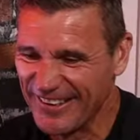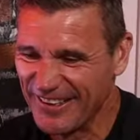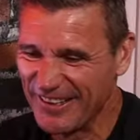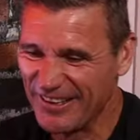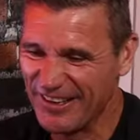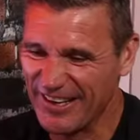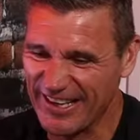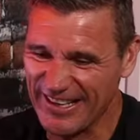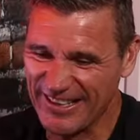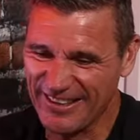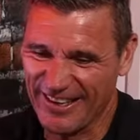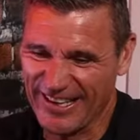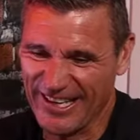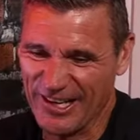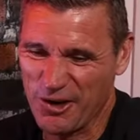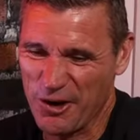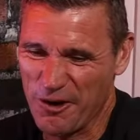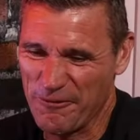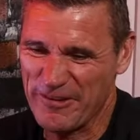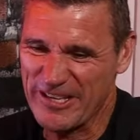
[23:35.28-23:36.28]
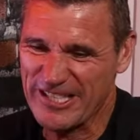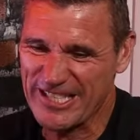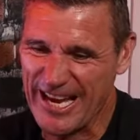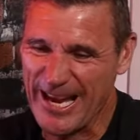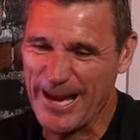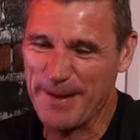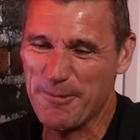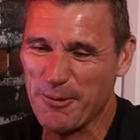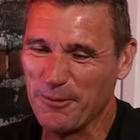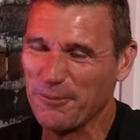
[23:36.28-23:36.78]
like a, like a, a
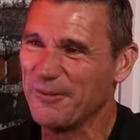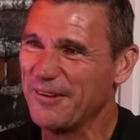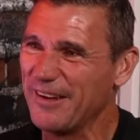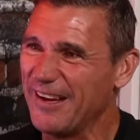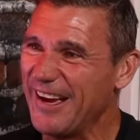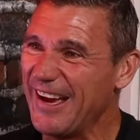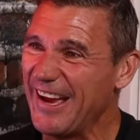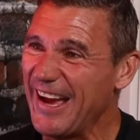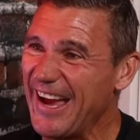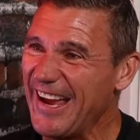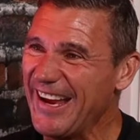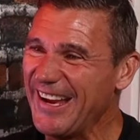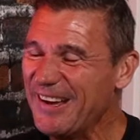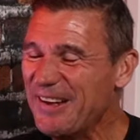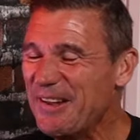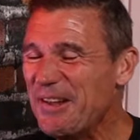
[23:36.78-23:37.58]
prototype or something.